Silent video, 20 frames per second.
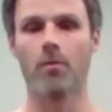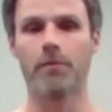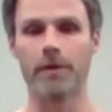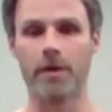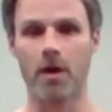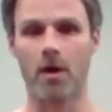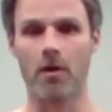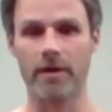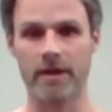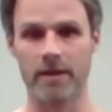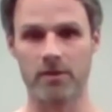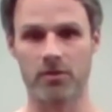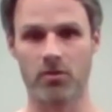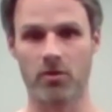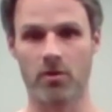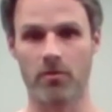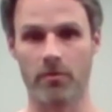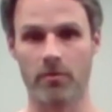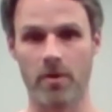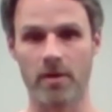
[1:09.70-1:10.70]
We call
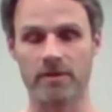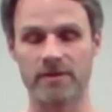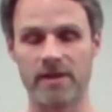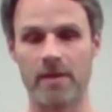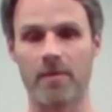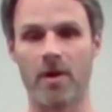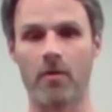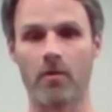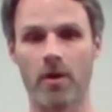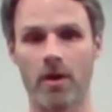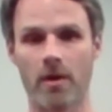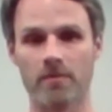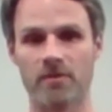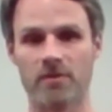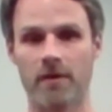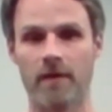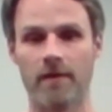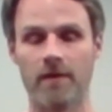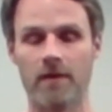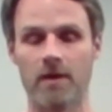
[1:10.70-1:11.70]
internally rotate my ribs,
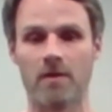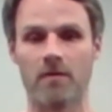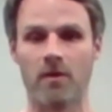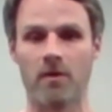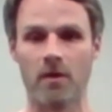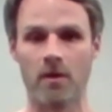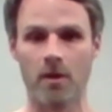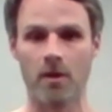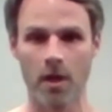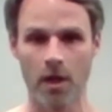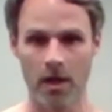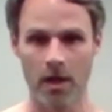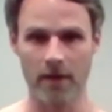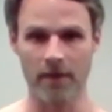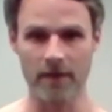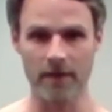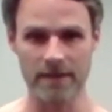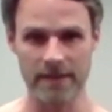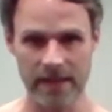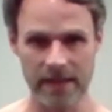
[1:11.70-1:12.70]
and then the
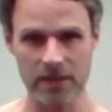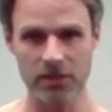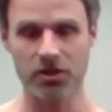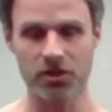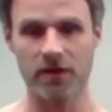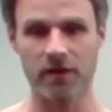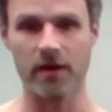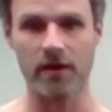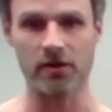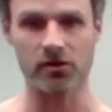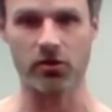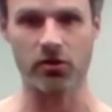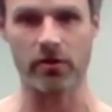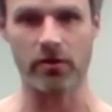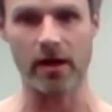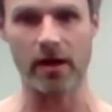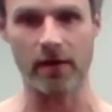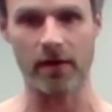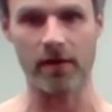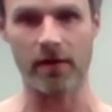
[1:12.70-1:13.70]
tension that is
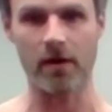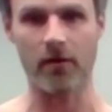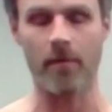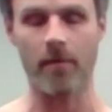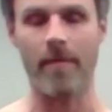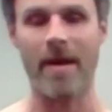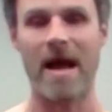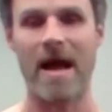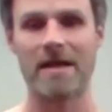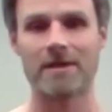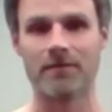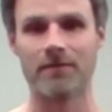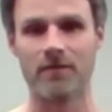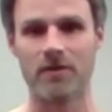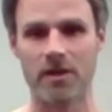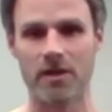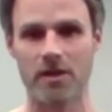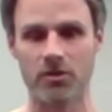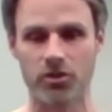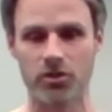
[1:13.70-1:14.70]
created there, the passive
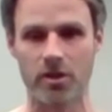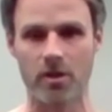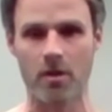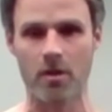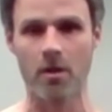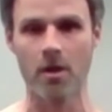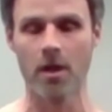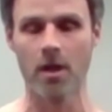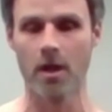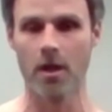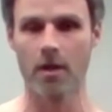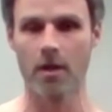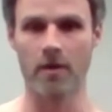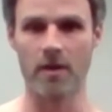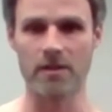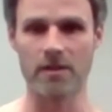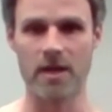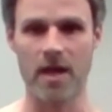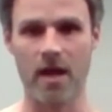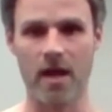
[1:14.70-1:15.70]
tension that
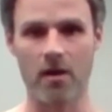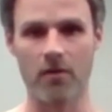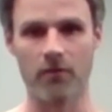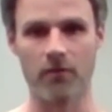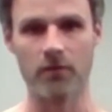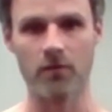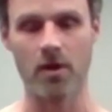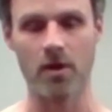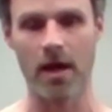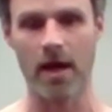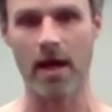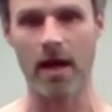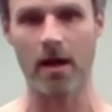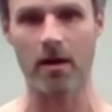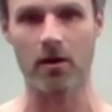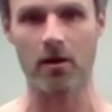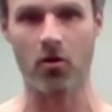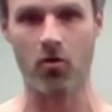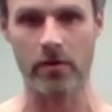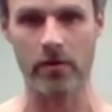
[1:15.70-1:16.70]
is kind
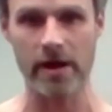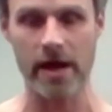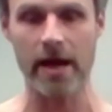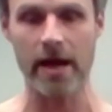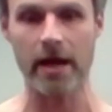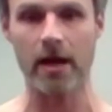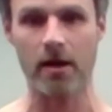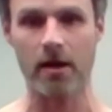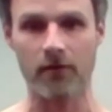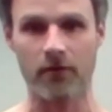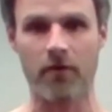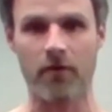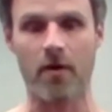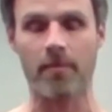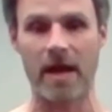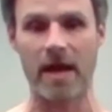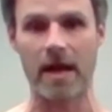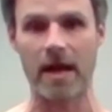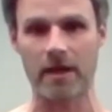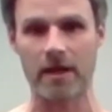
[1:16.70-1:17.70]
of created
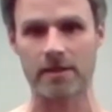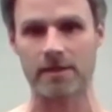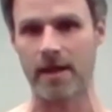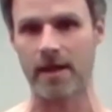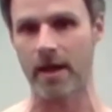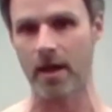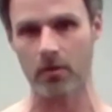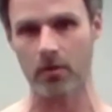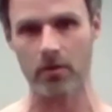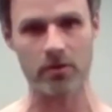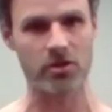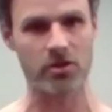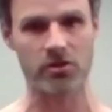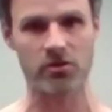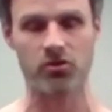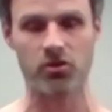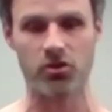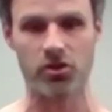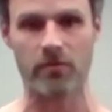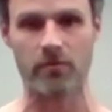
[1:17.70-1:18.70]
from that exhale and
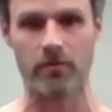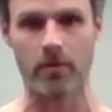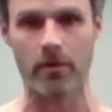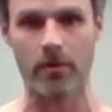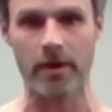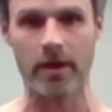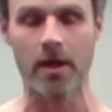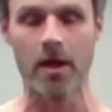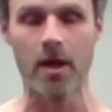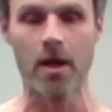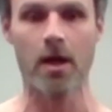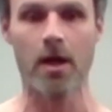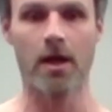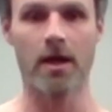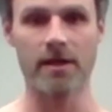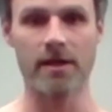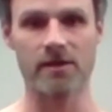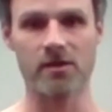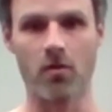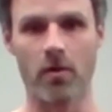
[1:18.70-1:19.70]
just generally
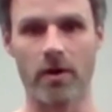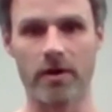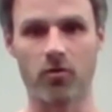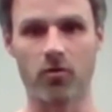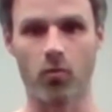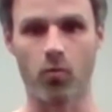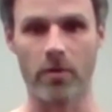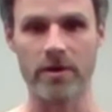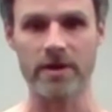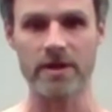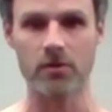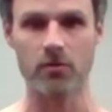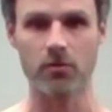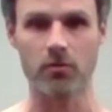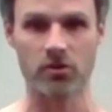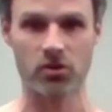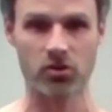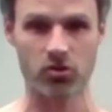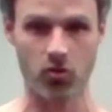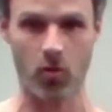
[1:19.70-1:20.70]
is going to
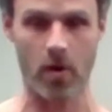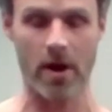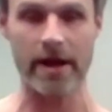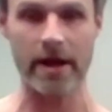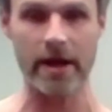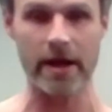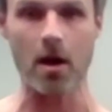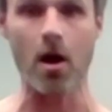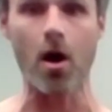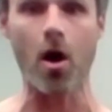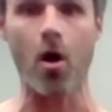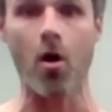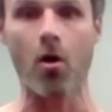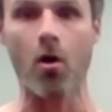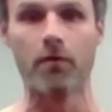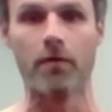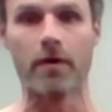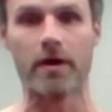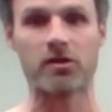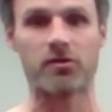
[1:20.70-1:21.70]
restrain
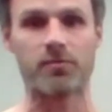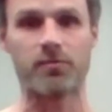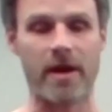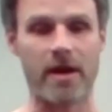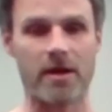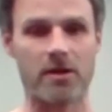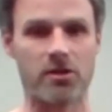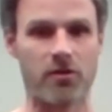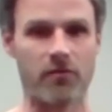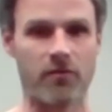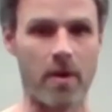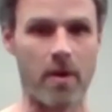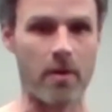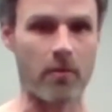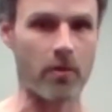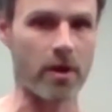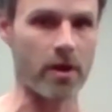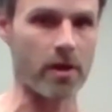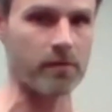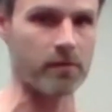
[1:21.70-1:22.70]
over expansion of my
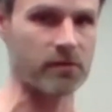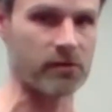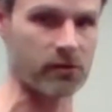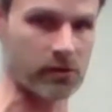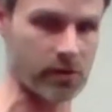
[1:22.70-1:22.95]
ribs.